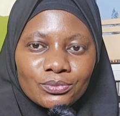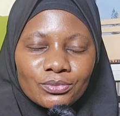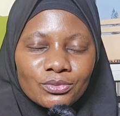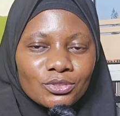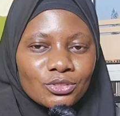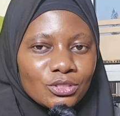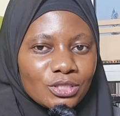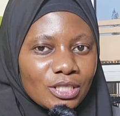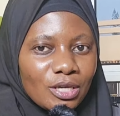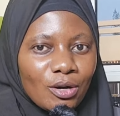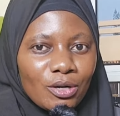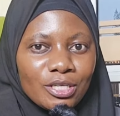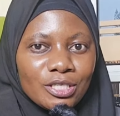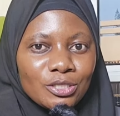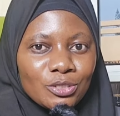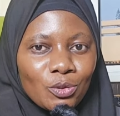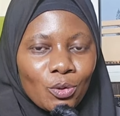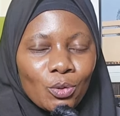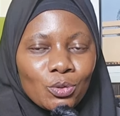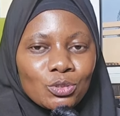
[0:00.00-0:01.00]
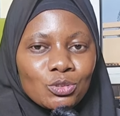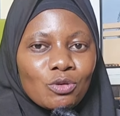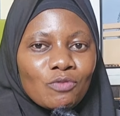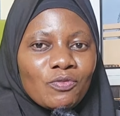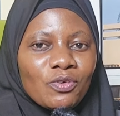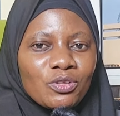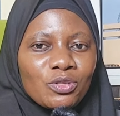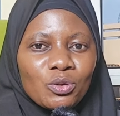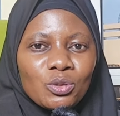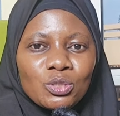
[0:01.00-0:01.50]
To tell it all. So
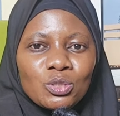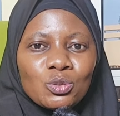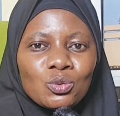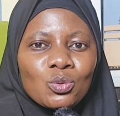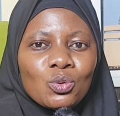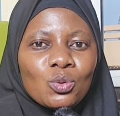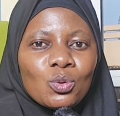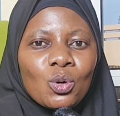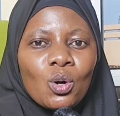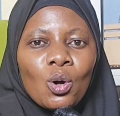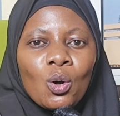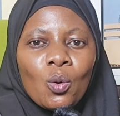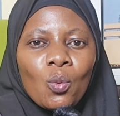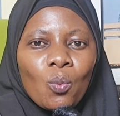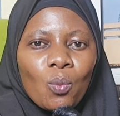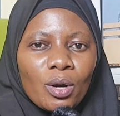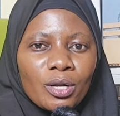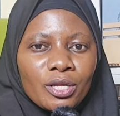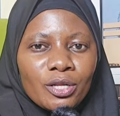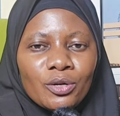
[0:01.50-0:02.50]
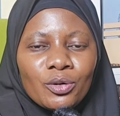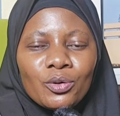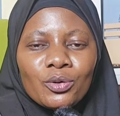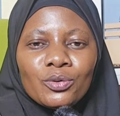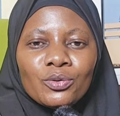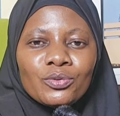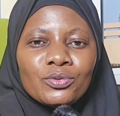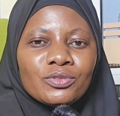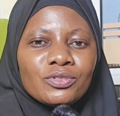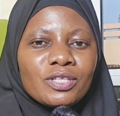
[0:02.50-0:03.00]
for those who want to
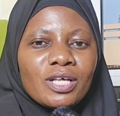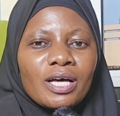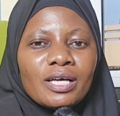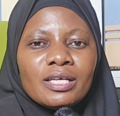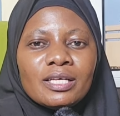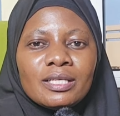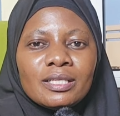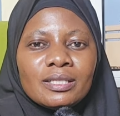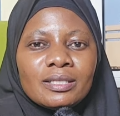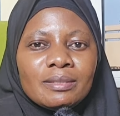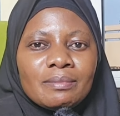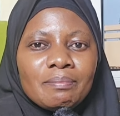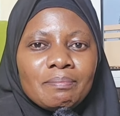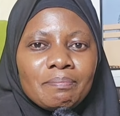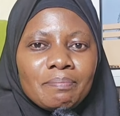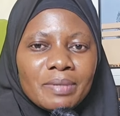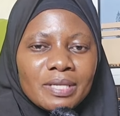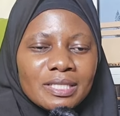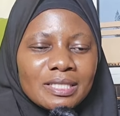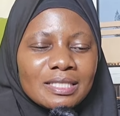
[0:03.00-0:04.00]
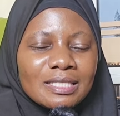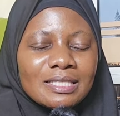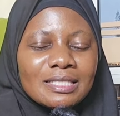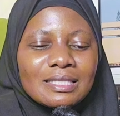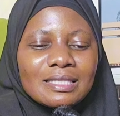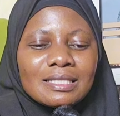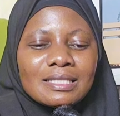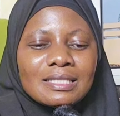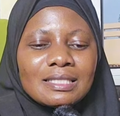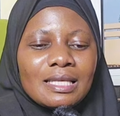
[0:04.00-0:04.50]
know the
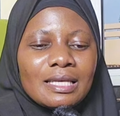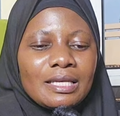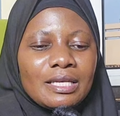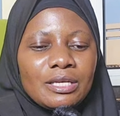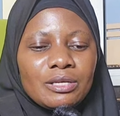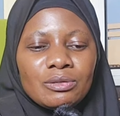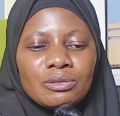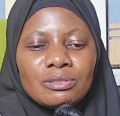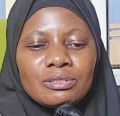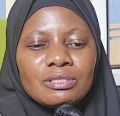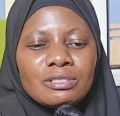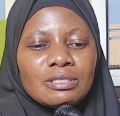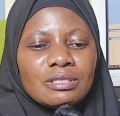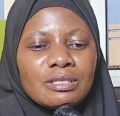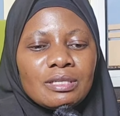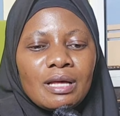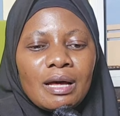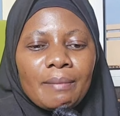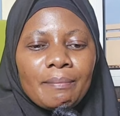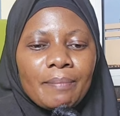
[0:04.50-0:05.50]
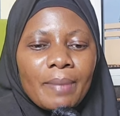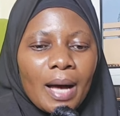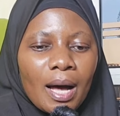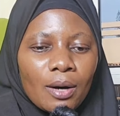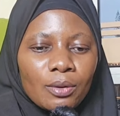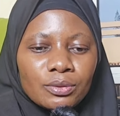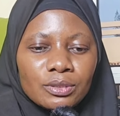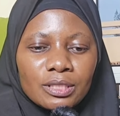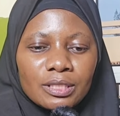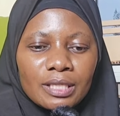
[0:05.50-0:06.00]
bits, the here's and
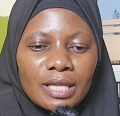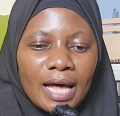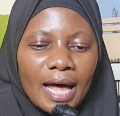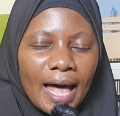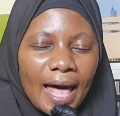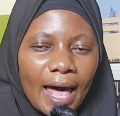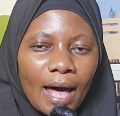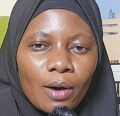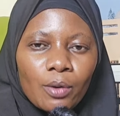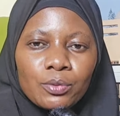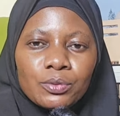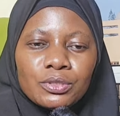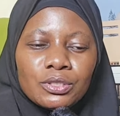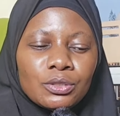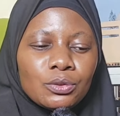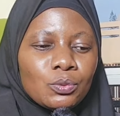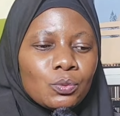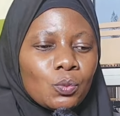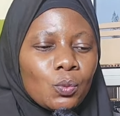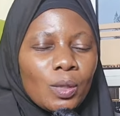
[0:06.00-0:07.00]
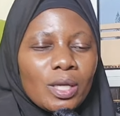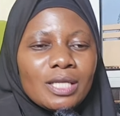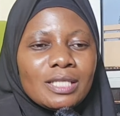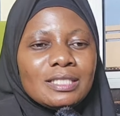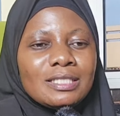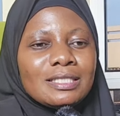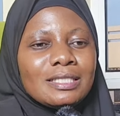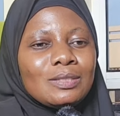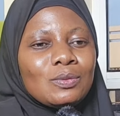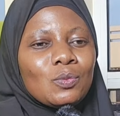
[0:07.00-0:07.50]
about and hows and
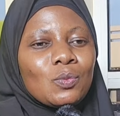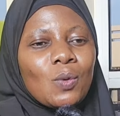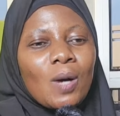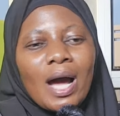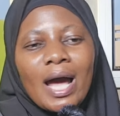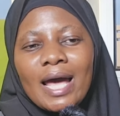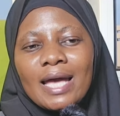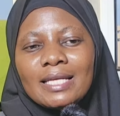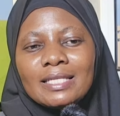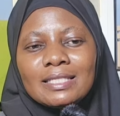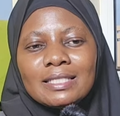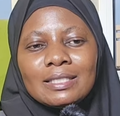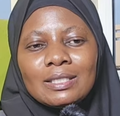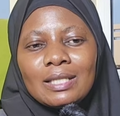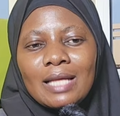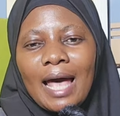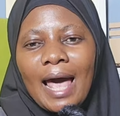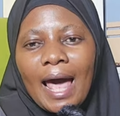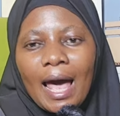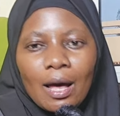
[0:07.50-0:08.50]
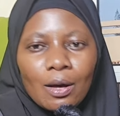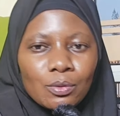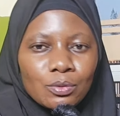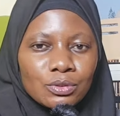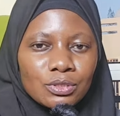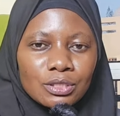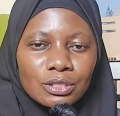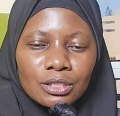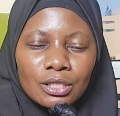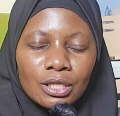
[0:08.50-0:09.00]
whens and whys and
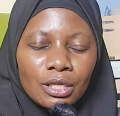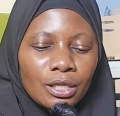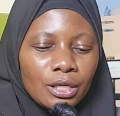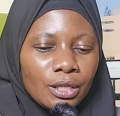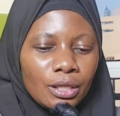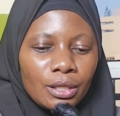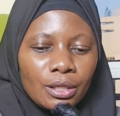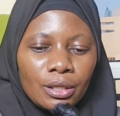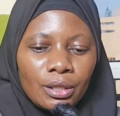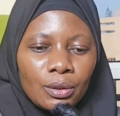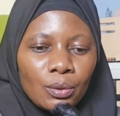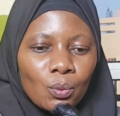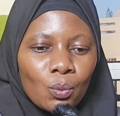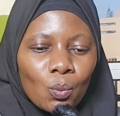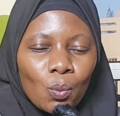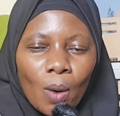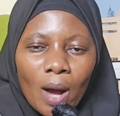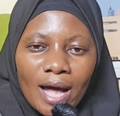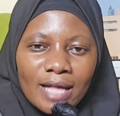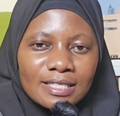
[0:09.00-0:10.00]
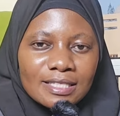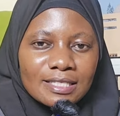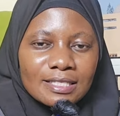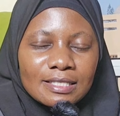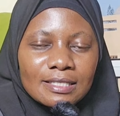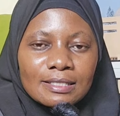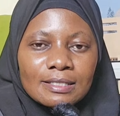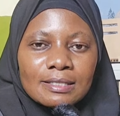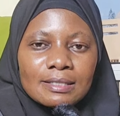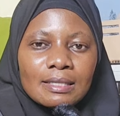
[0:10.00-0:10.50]
hows and
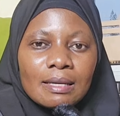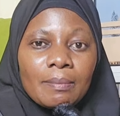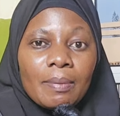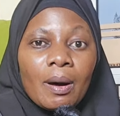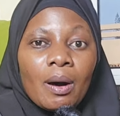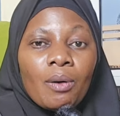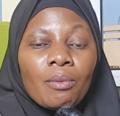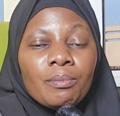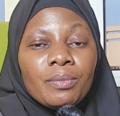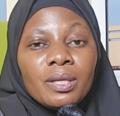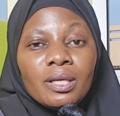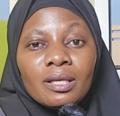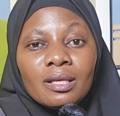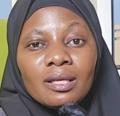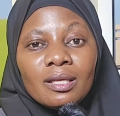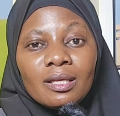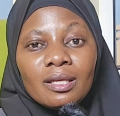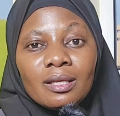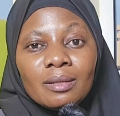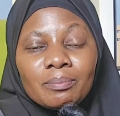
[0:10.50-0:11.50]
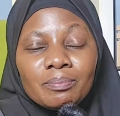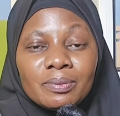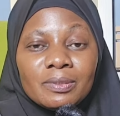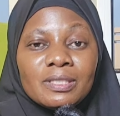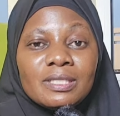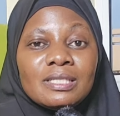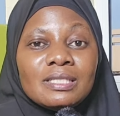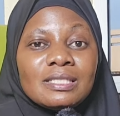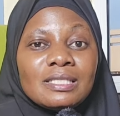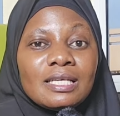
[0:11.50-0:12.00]
what's about me,
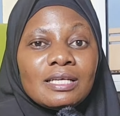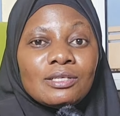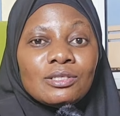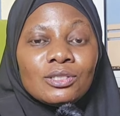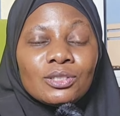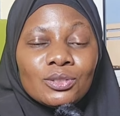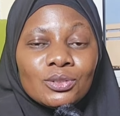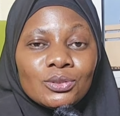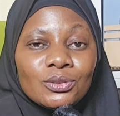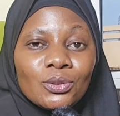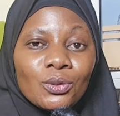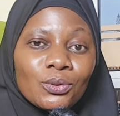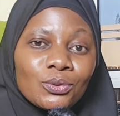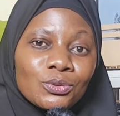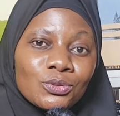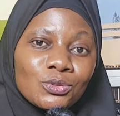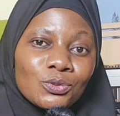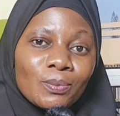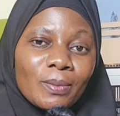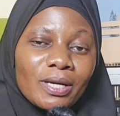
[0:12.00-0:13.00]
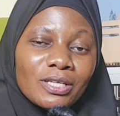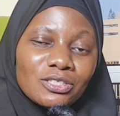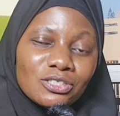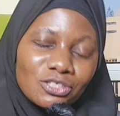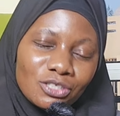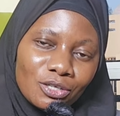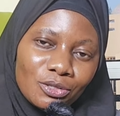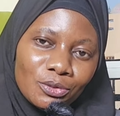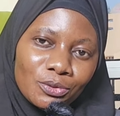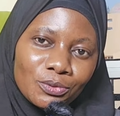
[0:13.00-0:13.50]
please get glued onto my
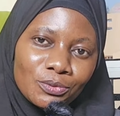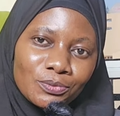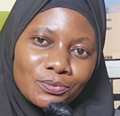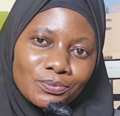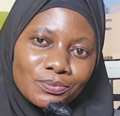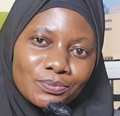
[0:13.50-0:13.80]
channel.